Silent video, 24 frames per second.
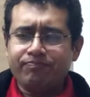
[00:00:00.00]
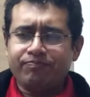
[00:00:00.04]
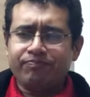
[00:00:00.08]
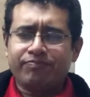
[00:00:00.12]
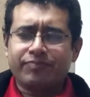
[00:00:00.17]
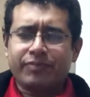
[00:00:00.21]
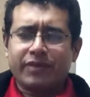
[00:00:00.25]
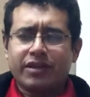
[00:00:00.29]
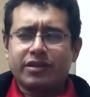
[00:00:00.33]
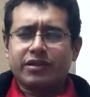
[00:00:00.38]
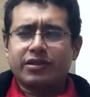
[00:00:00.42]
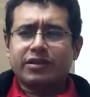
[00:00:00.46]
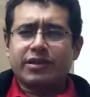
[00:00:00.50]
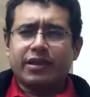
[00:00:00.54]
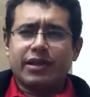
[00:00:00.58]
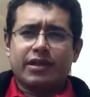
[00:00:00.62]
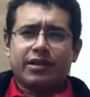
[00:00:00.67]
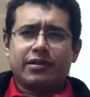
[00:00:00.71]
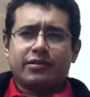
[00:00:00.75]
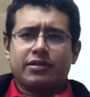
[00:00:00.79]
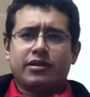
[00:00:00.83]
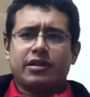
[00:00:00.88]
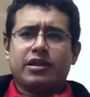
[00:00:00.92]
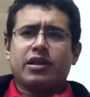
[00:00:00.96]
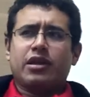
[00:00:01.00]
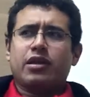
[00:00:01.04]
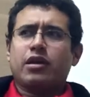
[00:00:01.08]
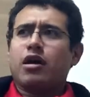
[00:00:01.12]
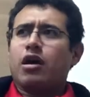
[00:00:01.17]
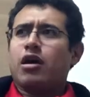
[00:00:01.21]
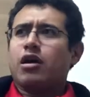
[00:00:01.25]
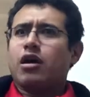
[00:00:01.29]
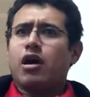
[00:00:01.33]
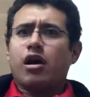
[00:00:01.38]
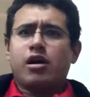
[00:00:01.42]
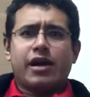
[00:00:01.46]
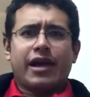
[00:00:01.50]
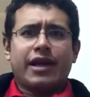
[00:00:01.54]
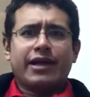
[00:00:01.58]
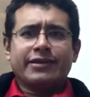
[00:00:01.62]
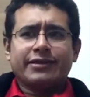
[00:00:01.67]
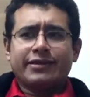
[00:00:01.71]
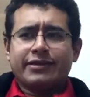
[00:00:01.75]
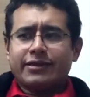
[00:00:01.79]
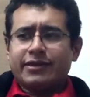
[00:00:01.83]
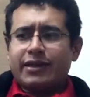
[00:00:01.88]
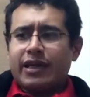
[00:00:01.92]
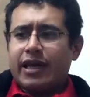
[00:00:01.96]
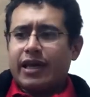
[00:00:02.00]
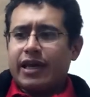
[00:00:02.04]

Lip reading: is TRRS,